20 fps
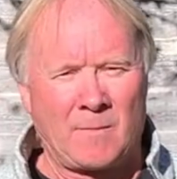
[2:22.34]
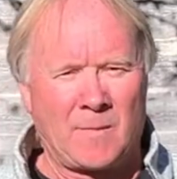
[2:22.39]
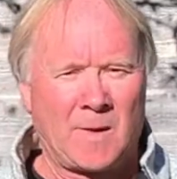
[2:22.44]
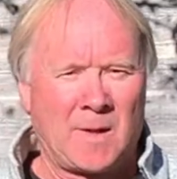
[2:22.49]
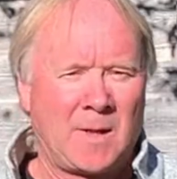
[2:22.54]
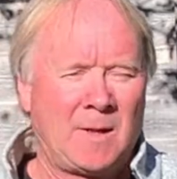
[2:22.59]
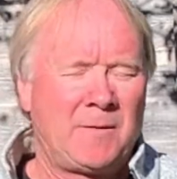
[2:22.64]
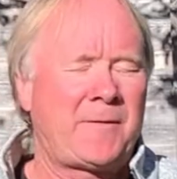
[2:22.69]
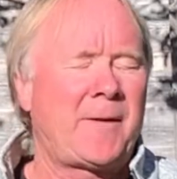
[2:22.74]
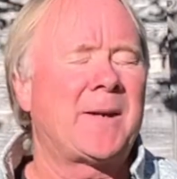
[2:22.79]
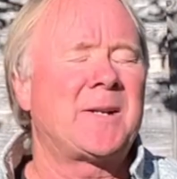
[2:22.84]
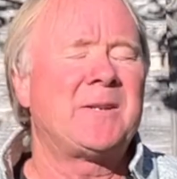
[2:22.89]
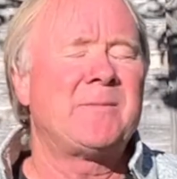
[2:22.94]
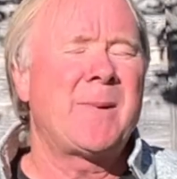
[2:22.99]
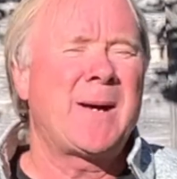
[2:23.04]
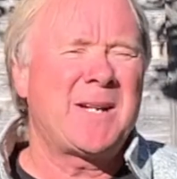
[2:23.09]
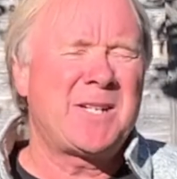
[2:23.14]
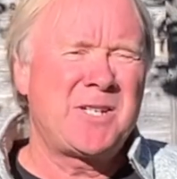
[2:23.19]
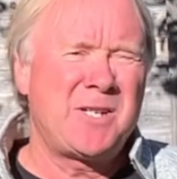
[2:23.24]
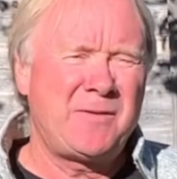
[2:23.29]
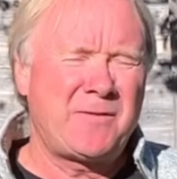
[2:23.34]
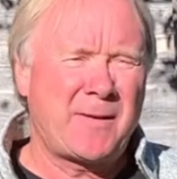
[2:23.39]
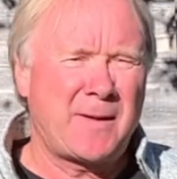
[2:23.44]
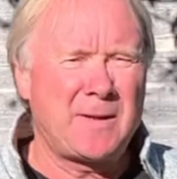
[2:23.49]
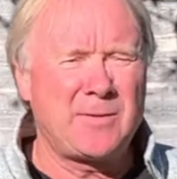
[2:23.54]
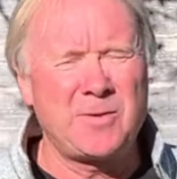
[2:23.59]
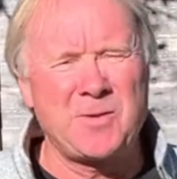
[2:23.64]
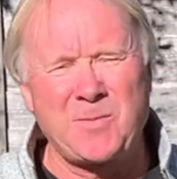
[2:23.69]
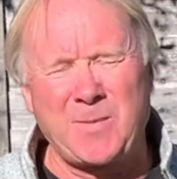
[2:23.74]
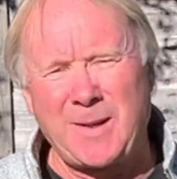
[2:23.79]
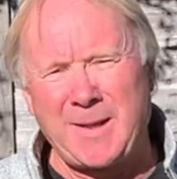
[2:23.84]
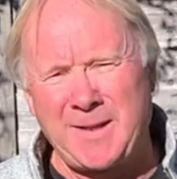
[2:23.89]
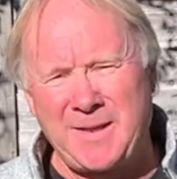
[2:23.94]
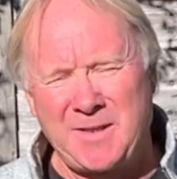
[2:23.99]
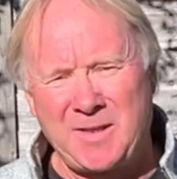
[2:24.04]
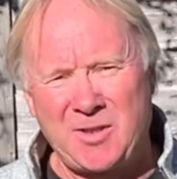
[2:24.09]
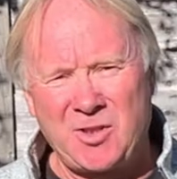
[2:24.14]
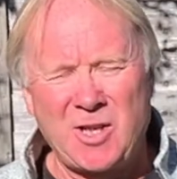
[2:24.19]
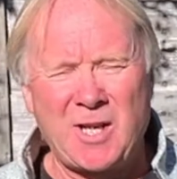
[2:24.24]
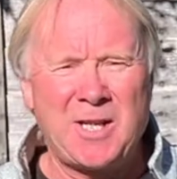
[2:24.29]
In fact, imagine if I was planning
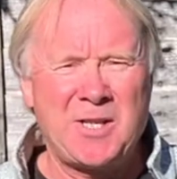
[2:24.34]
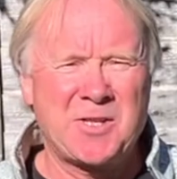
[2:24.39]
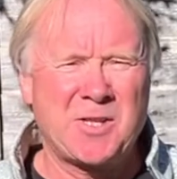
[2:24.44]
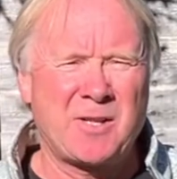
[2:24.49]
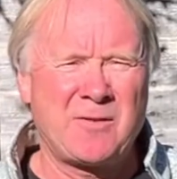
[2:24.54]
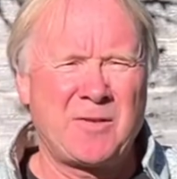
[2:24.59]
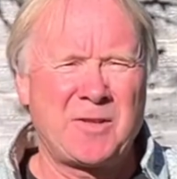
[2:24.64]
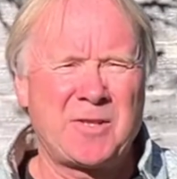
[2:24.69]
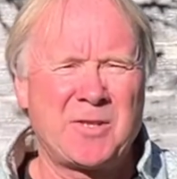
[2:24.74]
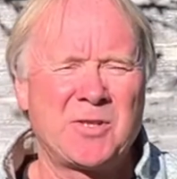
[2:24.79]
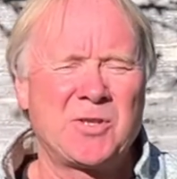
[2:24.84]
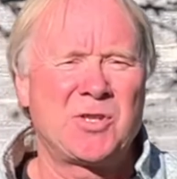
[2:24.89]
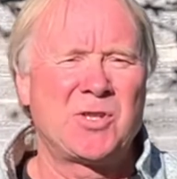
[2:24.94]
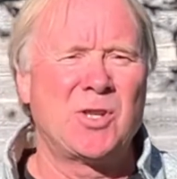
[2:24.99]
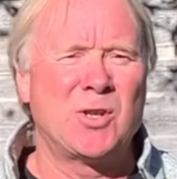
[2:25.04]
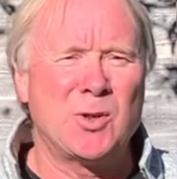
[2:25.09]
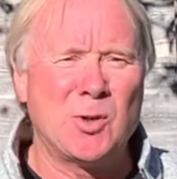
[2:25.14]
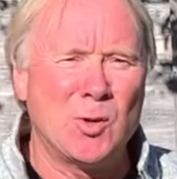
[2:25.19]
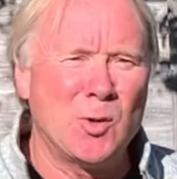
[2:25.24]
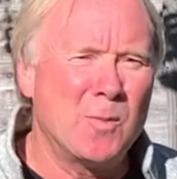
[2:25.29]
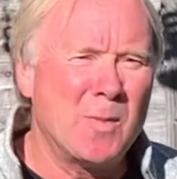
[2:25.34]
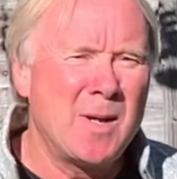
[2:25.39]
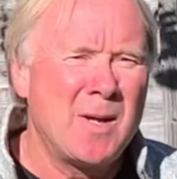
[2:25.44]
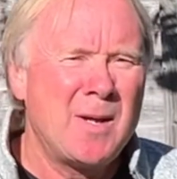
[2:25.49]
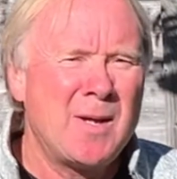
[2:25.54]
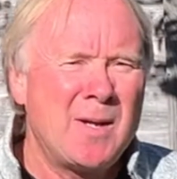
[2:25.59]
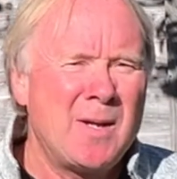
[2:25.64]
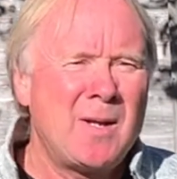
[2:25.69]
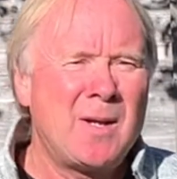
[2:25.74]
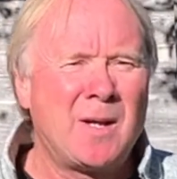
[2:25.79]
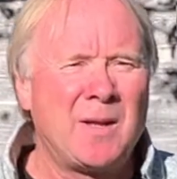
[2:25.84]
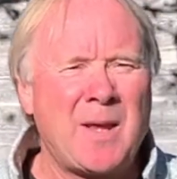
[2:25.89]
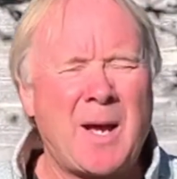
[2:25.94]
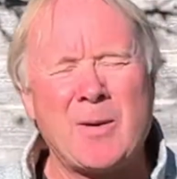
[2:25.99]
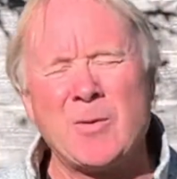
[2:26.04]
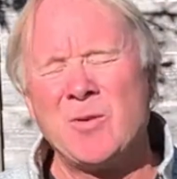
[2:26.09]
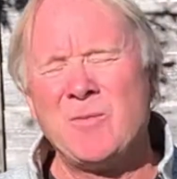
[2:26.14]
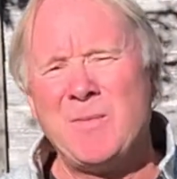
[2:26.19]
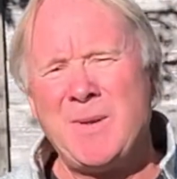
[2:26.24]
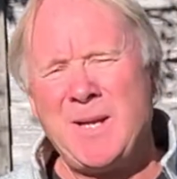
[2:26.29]
to change over to Zoom, and that
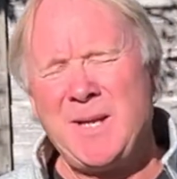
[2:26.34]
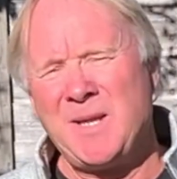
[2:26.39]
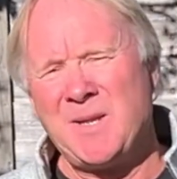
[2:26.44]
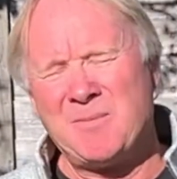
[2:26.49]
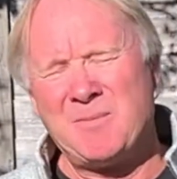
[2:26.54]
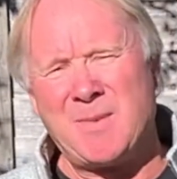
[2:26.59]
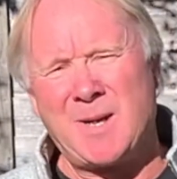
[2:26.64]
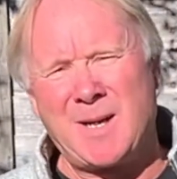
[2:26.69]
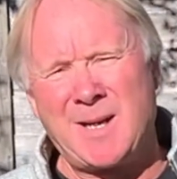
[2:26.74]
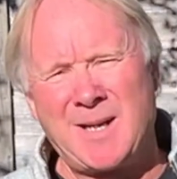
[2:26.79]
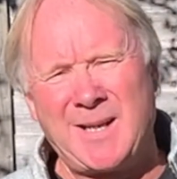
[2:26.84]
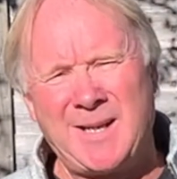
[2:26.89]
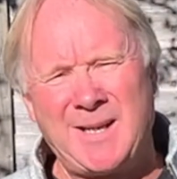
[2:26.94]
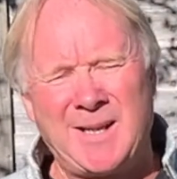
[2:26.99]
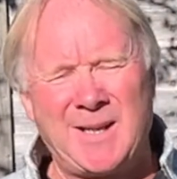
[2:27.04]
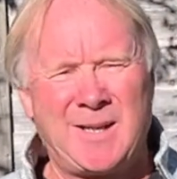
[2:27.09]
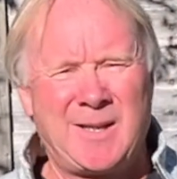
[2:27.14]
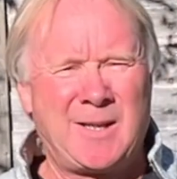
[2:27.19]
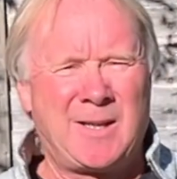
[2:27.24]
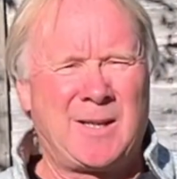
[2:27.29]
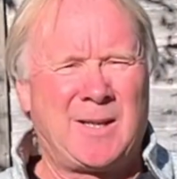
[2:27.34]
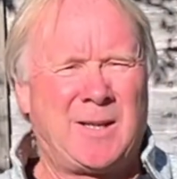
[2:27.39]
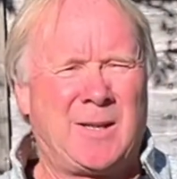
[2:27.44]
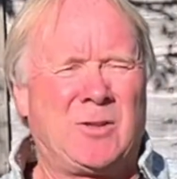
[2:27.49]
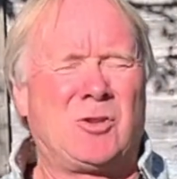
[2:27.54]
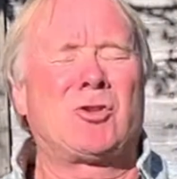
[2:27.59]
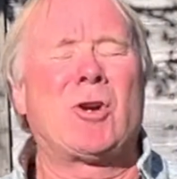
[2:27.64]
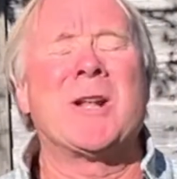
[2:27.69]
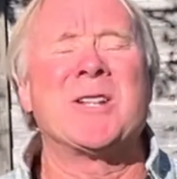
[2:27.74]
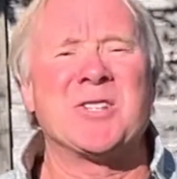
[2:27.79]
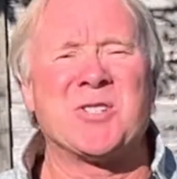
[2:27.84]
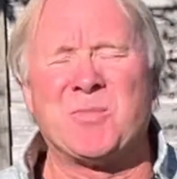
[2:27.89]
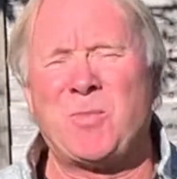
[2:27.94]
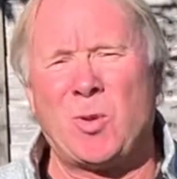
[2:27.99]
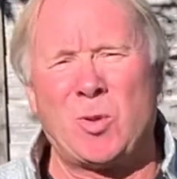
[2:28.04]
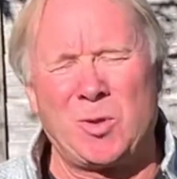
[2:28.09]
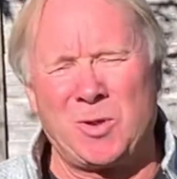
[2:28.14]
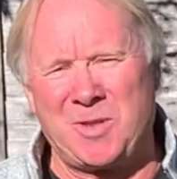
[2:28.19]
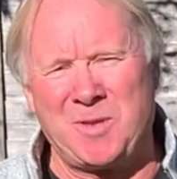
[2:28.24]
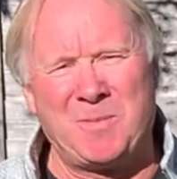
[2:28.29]
would mean that my
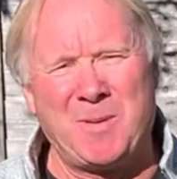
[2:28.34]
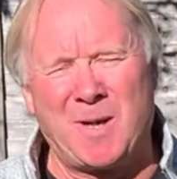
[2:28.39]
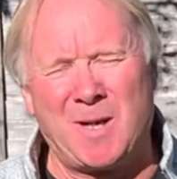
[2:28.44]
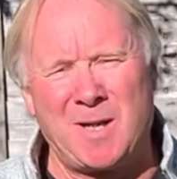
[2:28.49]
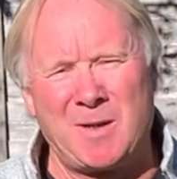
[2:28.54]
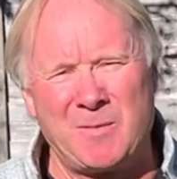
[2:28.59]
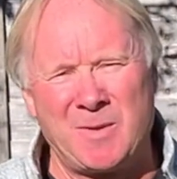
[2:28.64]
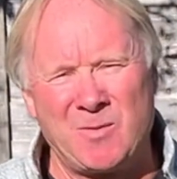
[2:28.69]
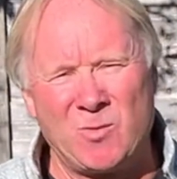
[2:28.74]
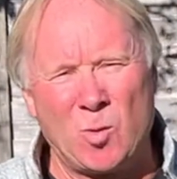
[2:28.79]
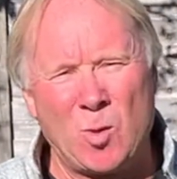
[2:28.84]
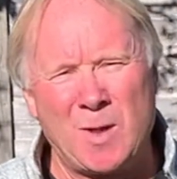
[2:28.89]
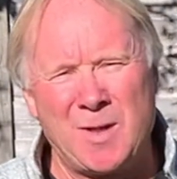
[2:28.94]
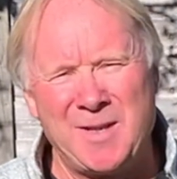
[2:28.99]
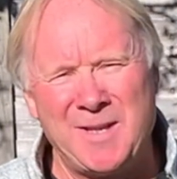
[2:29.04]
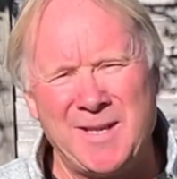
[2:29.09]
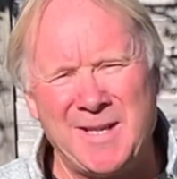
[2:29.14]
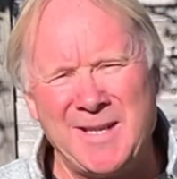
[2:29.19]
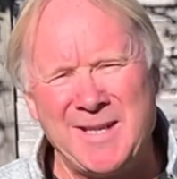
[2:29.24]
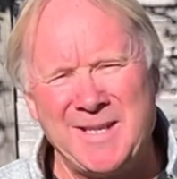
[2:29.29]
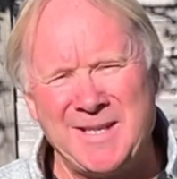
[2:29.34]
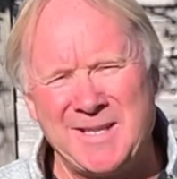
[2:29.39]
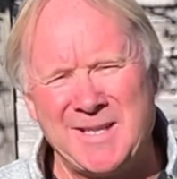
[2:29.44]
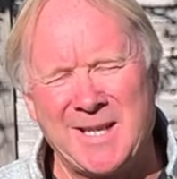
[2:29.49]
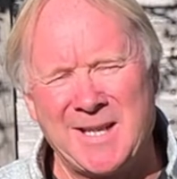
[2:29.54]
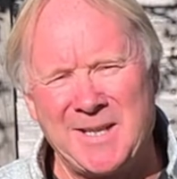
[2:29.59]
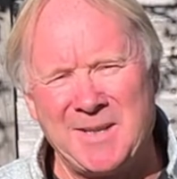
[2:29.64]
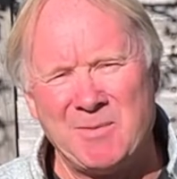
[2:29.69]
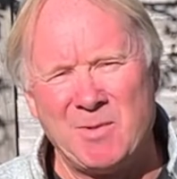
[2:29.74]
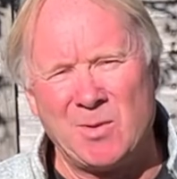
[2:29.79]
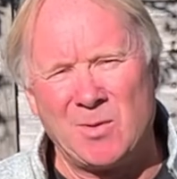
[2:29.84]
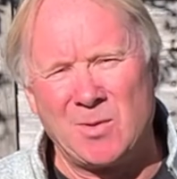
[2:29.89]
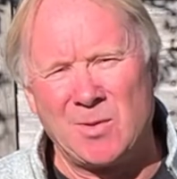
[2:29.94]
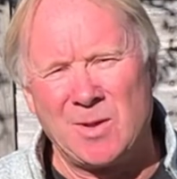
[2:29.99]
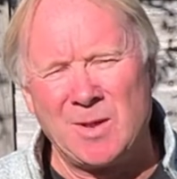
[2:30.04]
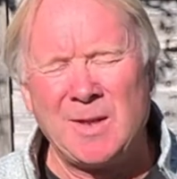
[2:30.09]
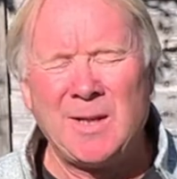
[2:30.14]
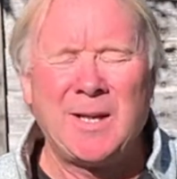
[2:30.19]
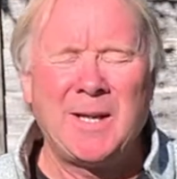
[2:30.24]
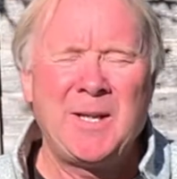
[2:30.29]
transport department weren't needed anymore.
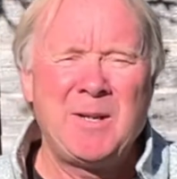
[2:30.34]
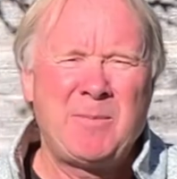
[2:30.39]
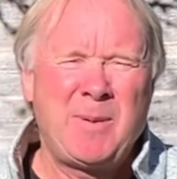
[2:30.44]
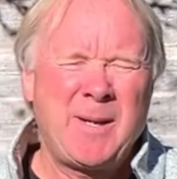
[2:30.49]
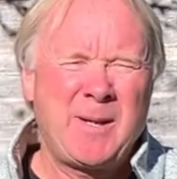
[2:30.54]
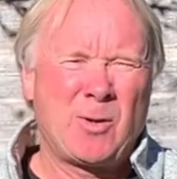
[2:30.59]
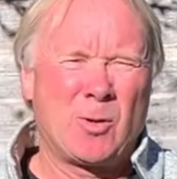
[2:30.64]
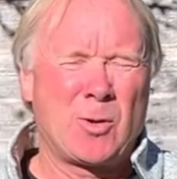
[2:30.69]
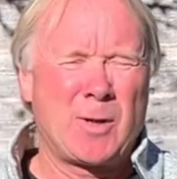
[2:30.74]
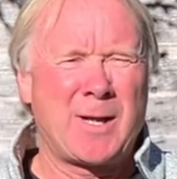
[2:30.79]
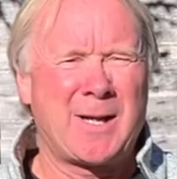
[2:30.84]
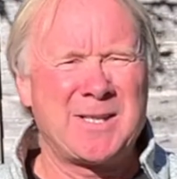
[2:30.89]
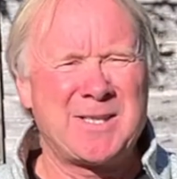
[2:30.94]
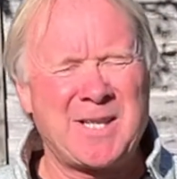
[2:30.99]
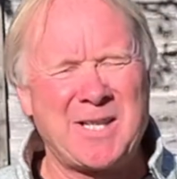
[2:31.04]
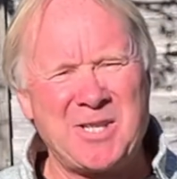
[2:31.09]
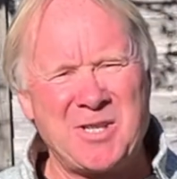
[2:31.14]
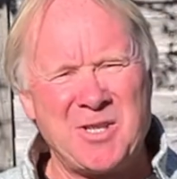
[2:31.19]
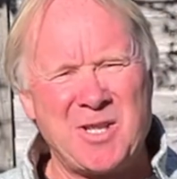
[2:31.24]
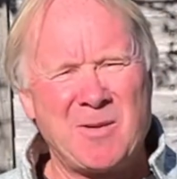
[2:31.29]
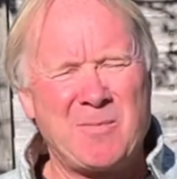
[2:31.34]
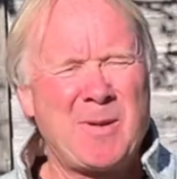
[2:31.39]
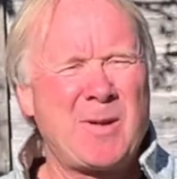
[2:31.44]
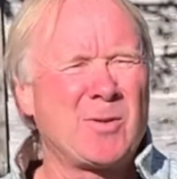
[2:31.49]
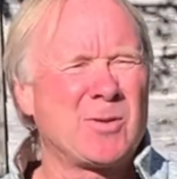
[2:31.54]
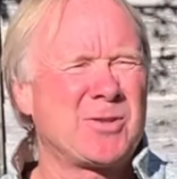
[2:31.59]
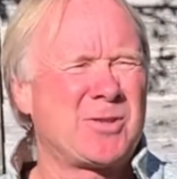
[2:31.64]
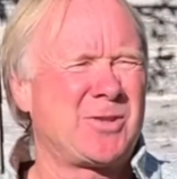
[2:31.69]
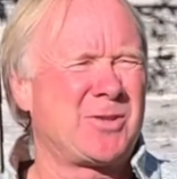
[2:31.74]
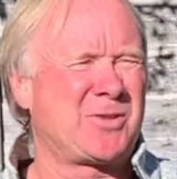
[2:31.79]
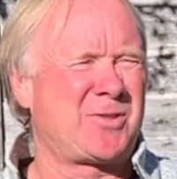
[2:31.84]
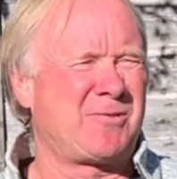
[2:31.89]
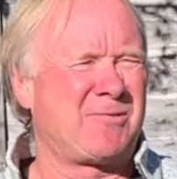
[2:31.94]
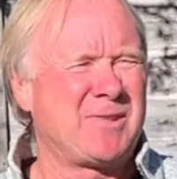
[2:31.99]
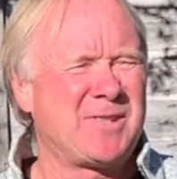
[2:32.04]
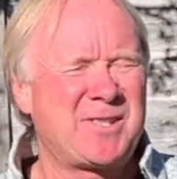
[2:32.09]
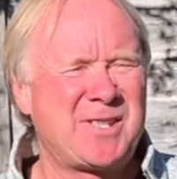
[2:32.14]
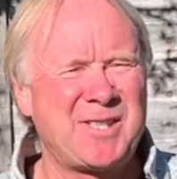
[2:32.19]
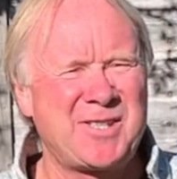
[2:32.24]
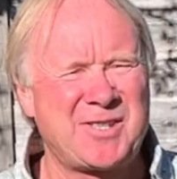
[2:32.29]
In a big organisation, there'd be all sorts of
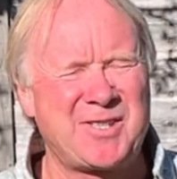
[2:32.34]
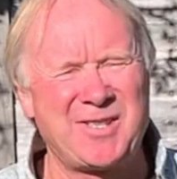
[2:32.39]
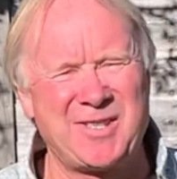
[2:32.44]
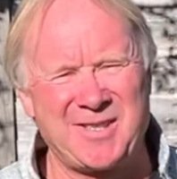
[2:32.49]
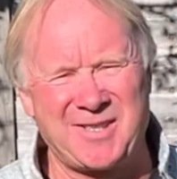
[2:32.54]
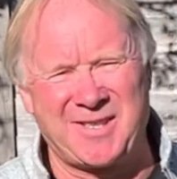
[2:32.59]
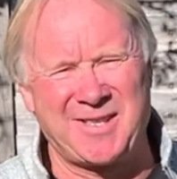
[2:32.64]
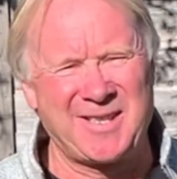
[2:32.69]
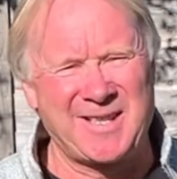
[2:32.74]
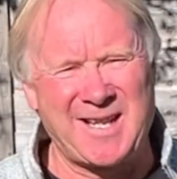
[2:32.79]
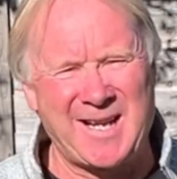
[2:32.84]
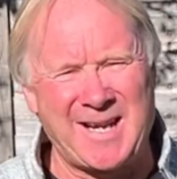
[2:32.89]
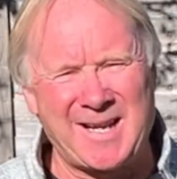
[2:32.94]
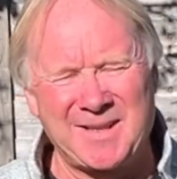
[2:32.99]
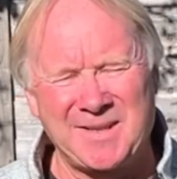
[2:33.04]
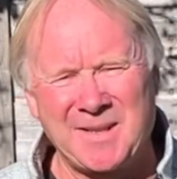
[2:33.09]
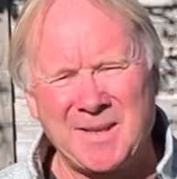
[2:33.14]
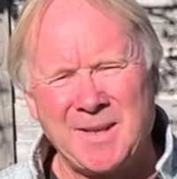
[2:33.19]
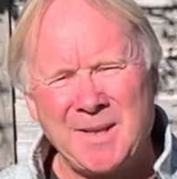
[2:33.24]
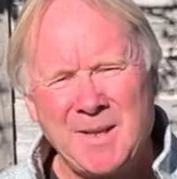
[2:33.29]
resistance to that.